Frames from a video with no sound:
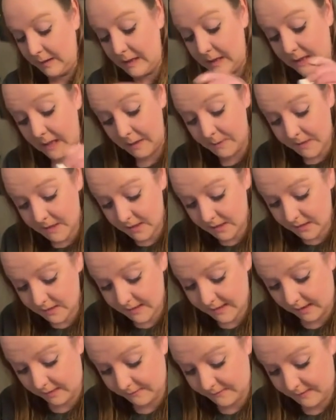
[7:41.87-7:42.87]
Like, keep it to
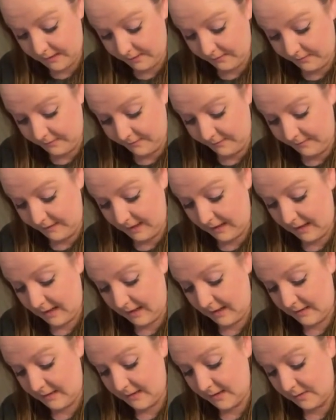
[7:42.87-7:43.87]
yourself, dude.
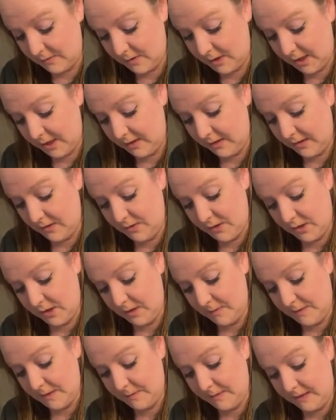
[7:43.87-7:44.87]
Don't share those
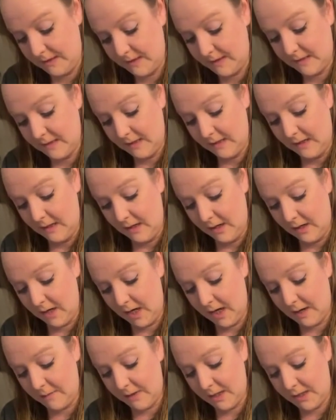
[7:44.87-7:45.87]
germs, please. All
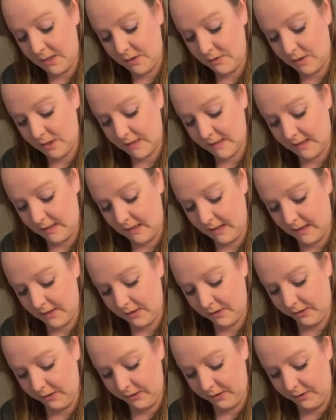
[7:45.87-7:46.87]
right, I'm going to do just
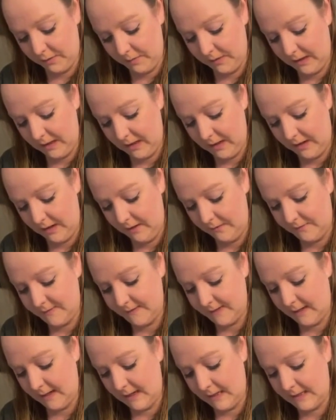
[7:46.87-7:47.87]
another little bit
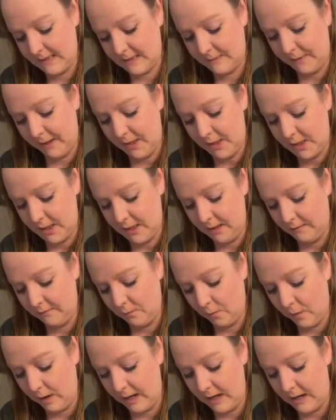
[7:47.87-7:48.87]
of sponging
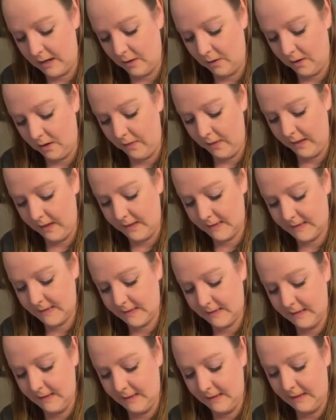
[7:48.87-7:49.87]
of white on
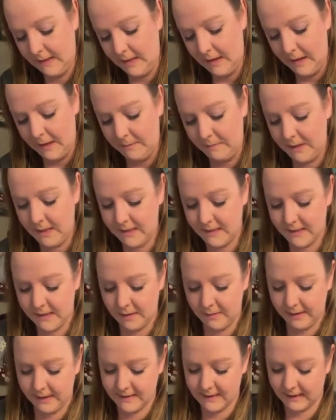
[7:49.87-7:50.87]
this piece
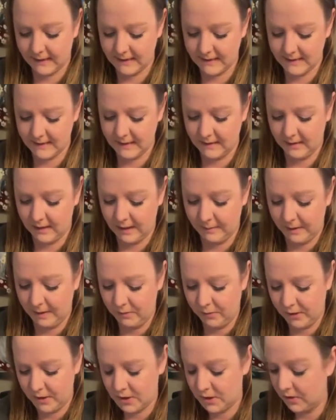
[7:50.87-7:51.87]
here because I can see a lot of
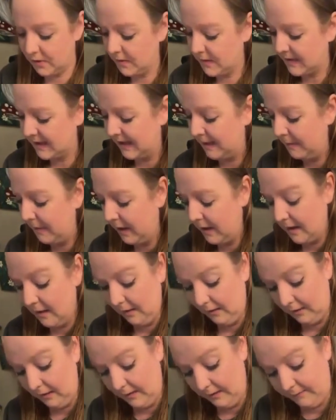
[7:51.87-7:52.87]
my brush strokes and I'm
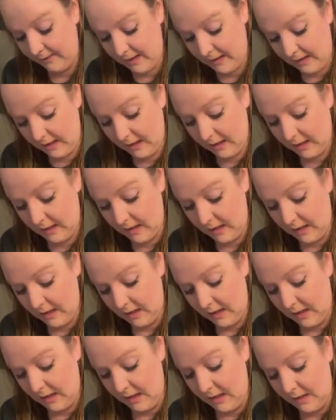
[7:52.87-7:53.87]
not loving
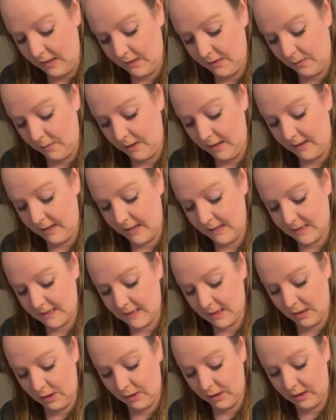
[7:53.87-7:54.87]
the way
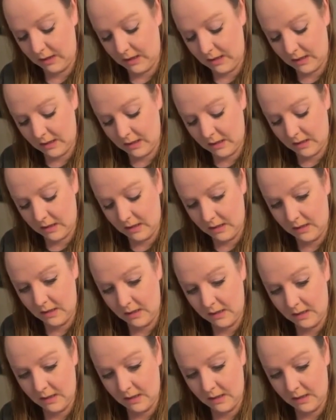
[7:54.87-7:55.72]
that's looking.